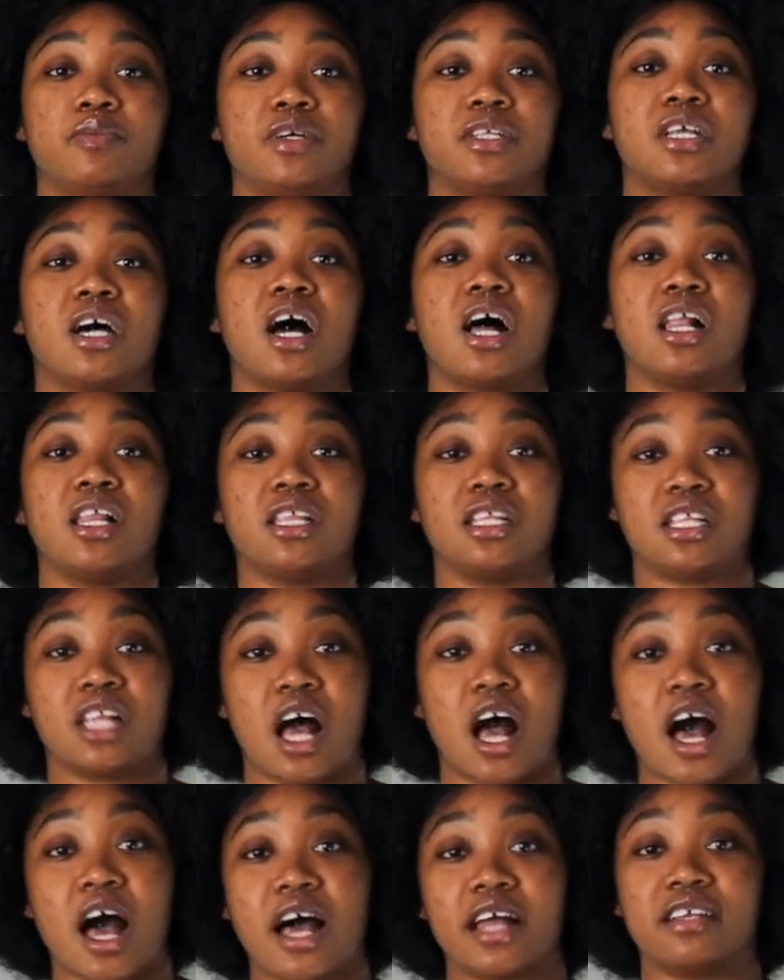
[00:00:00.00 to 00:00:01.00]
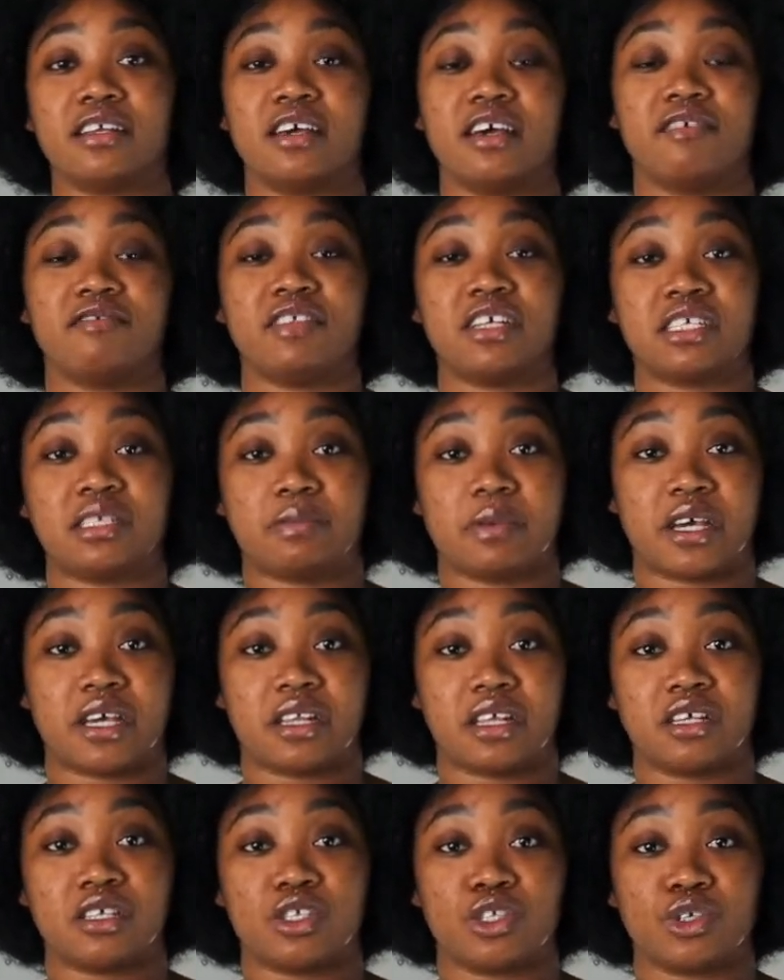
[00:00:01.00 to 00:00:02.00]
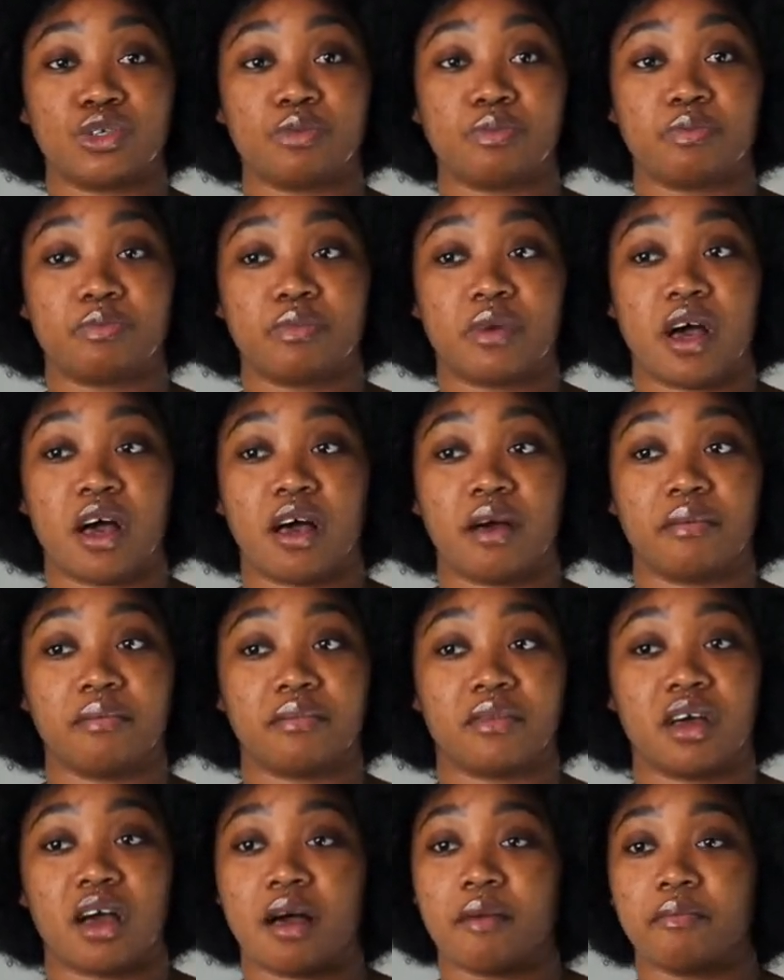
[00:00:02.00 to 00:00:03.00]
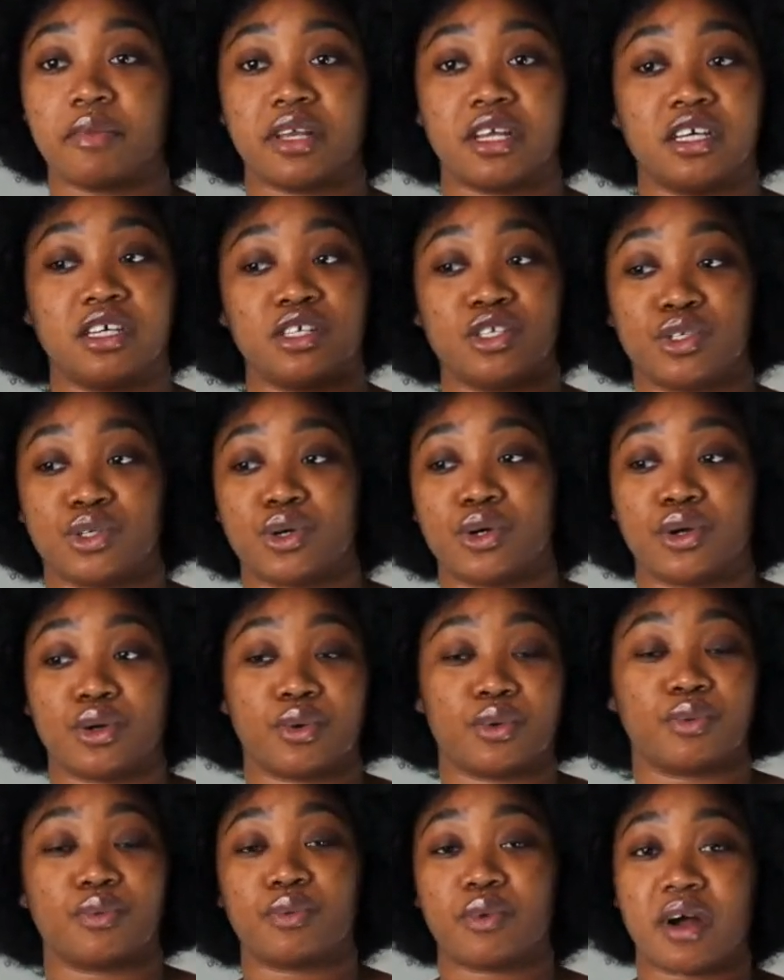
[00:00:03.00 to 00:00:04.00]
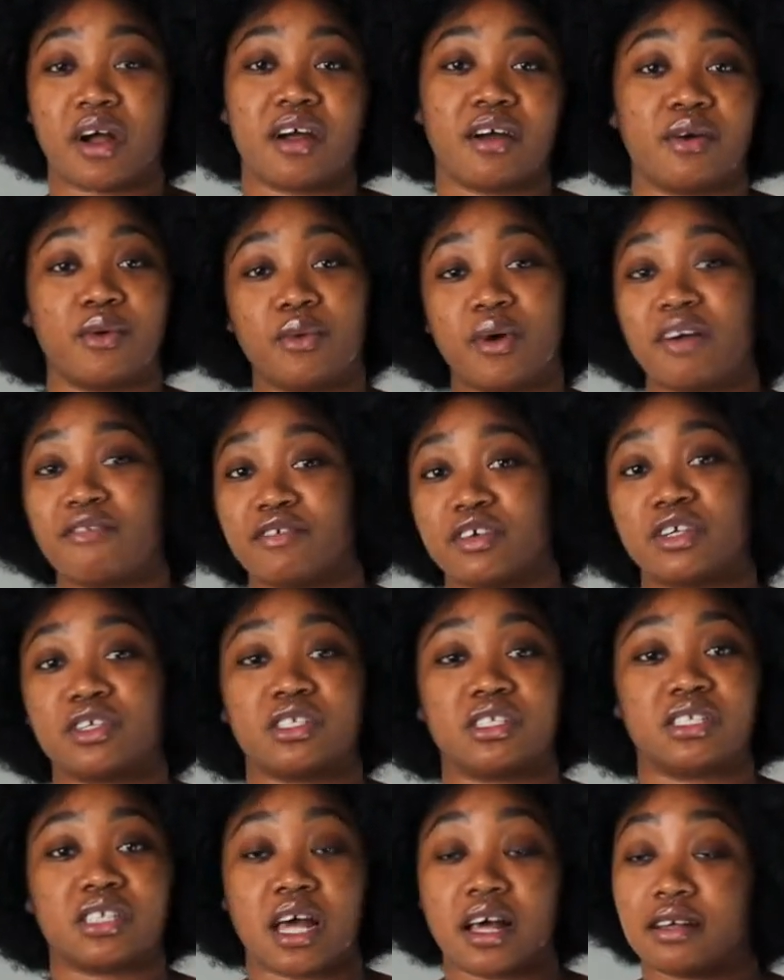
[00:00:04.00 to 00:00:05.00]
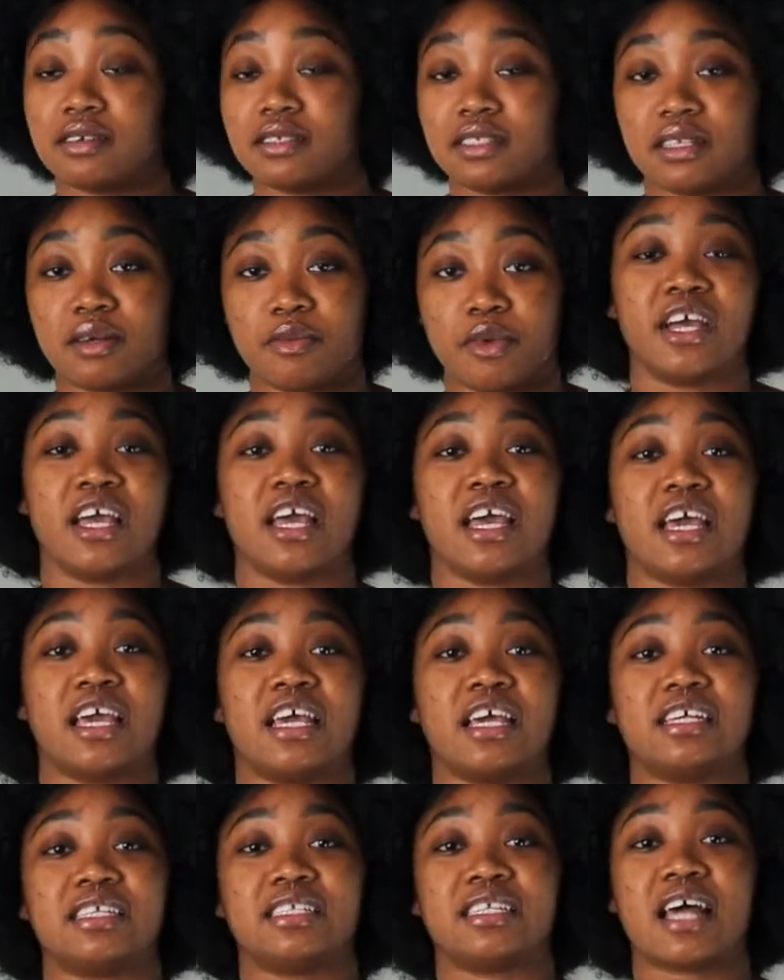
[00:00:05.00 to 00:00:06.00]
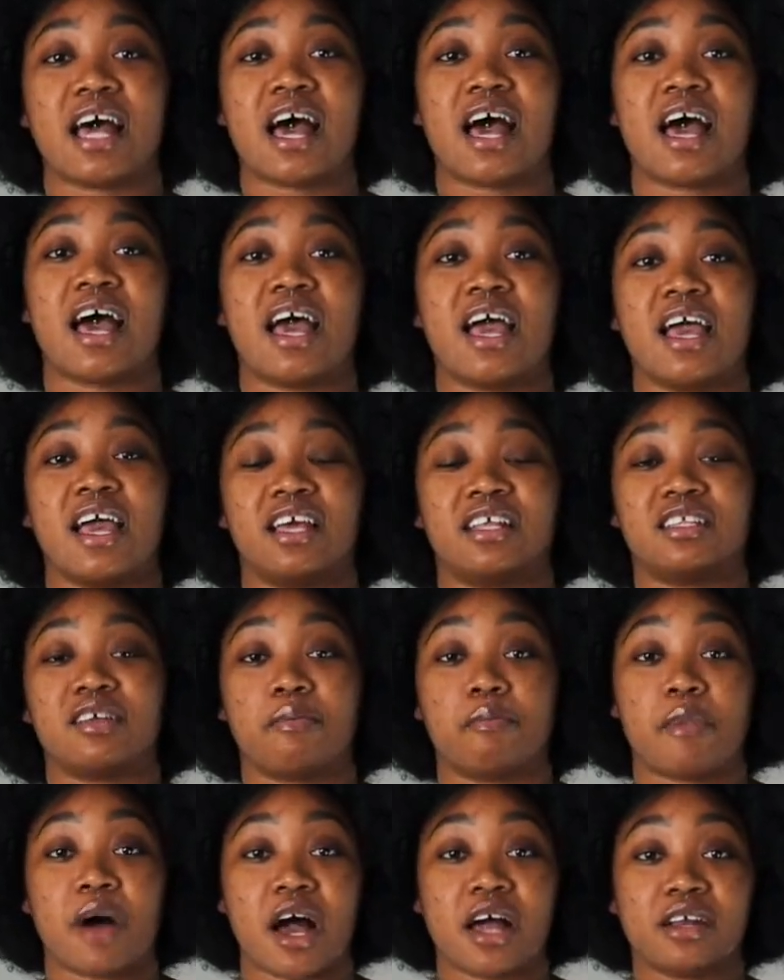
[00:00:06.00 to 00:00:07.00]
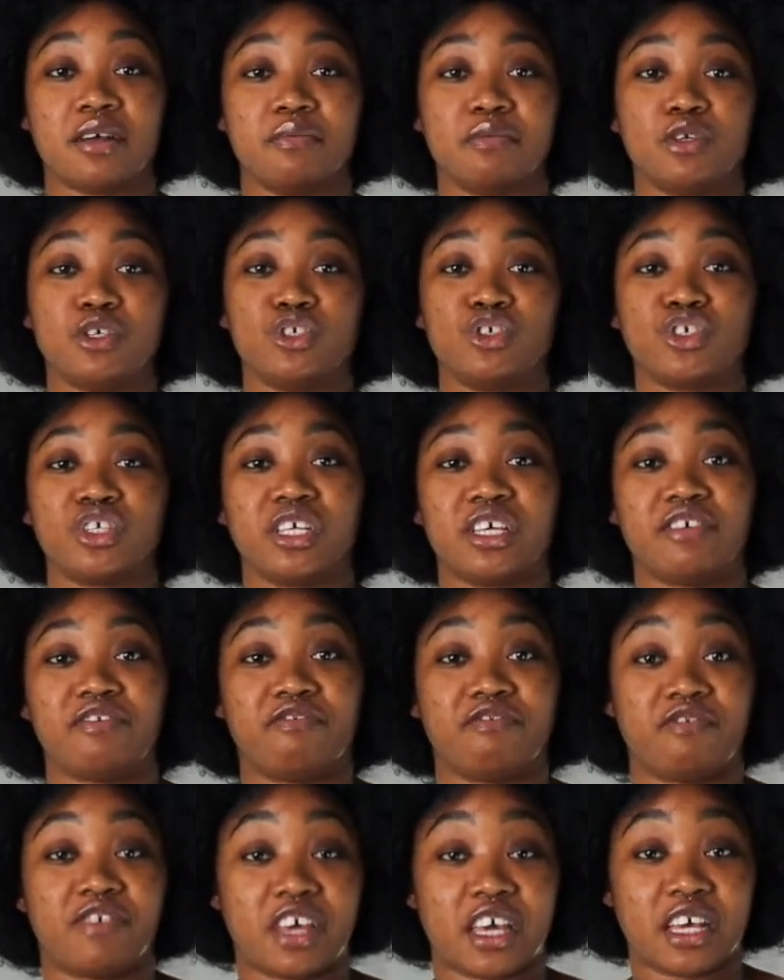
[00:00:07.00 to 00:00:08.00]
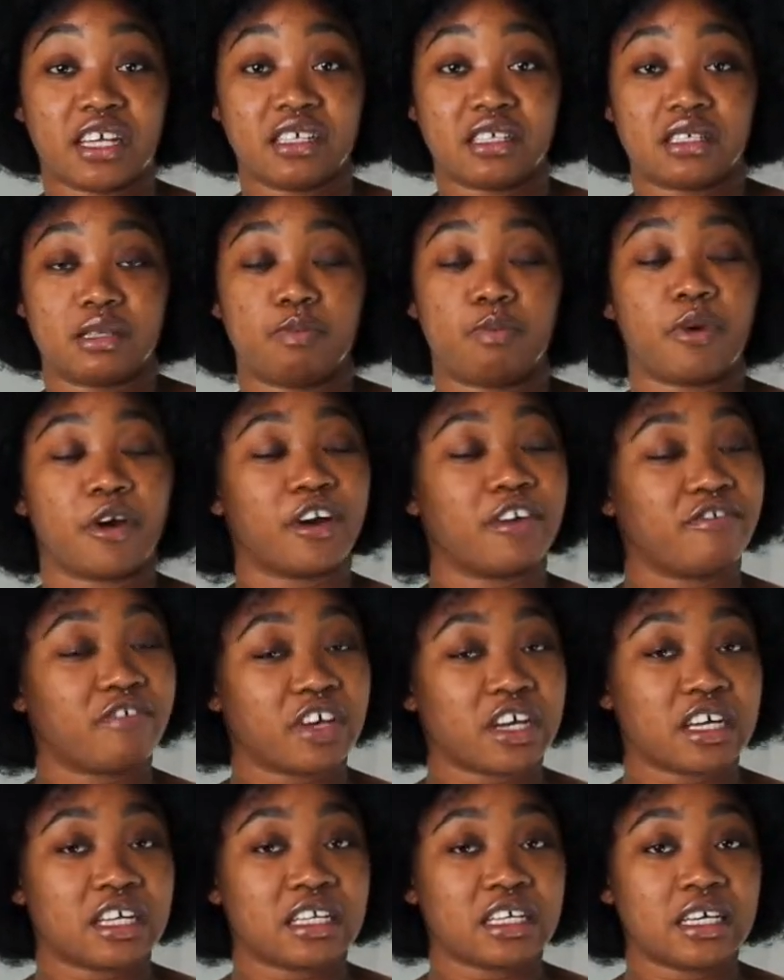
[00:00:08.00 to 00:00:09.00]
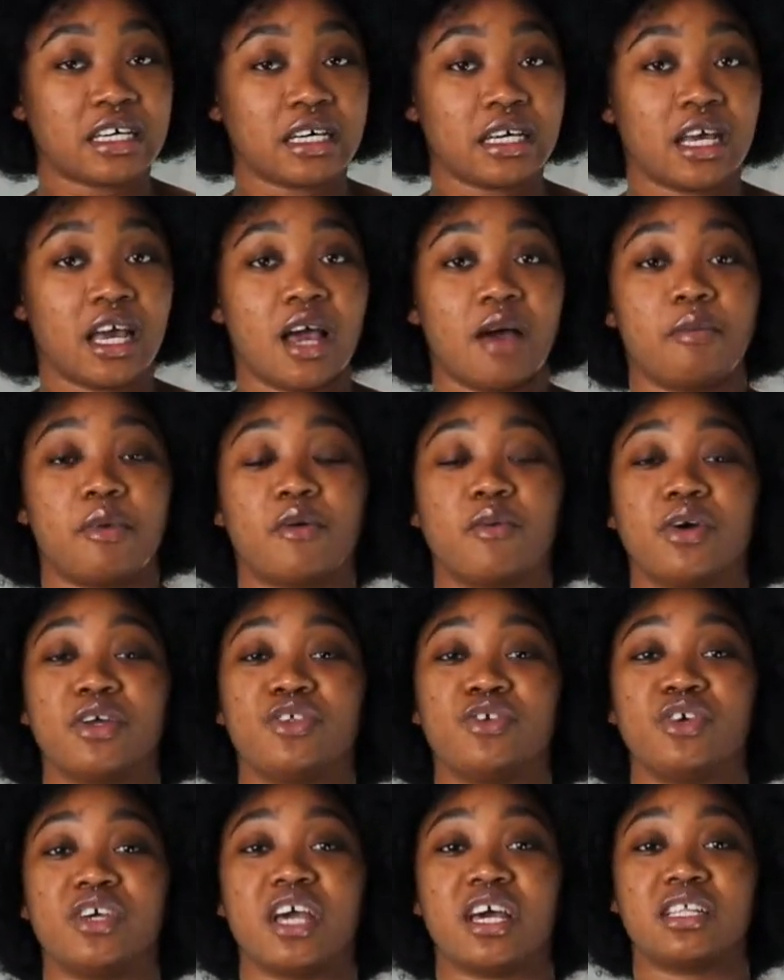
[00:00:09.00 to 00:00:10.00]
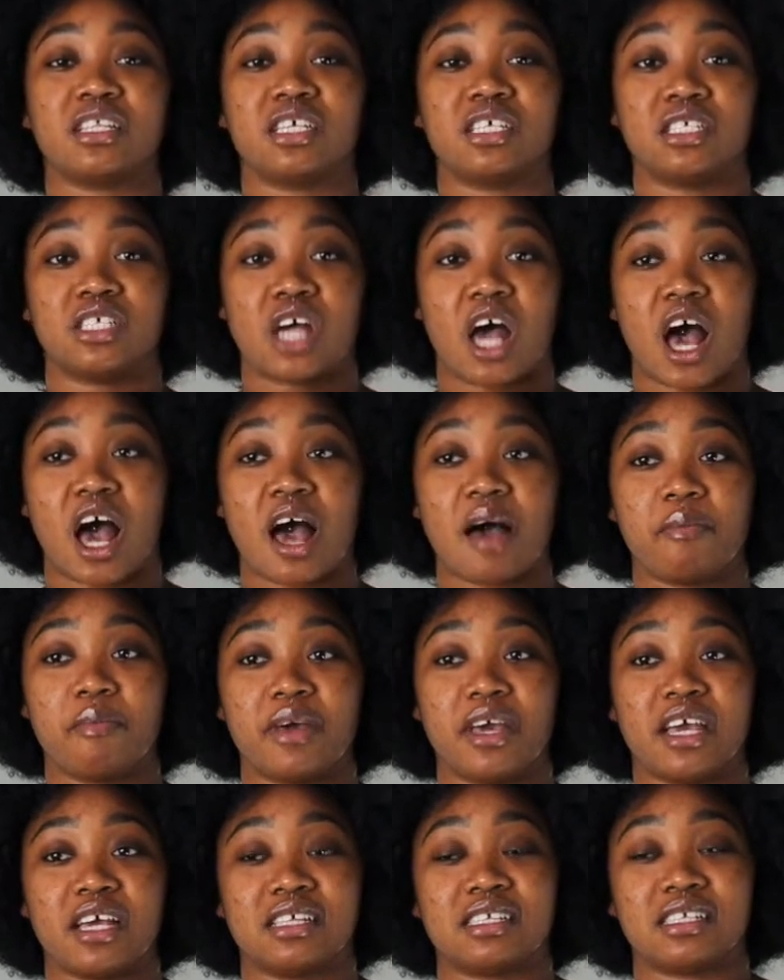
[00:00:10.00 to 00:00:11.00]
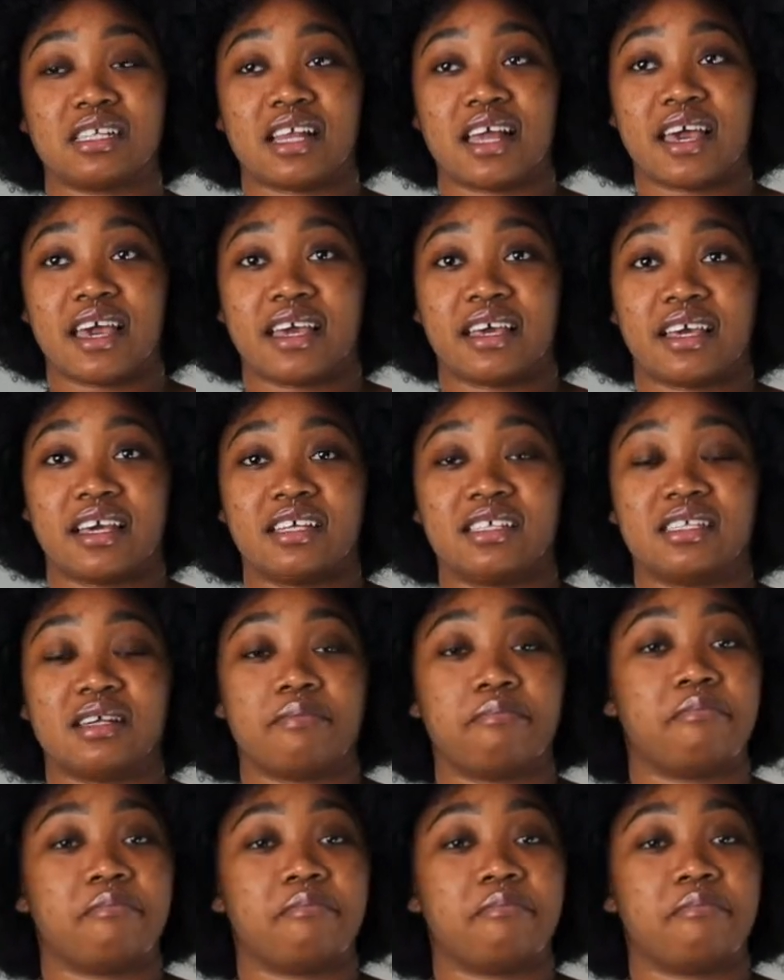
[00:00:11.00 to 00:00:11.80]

with a lot of these bathing suit companies or whoever sells them, is that the bottom usually fits perfectly, but when you get the top, it's like, it's a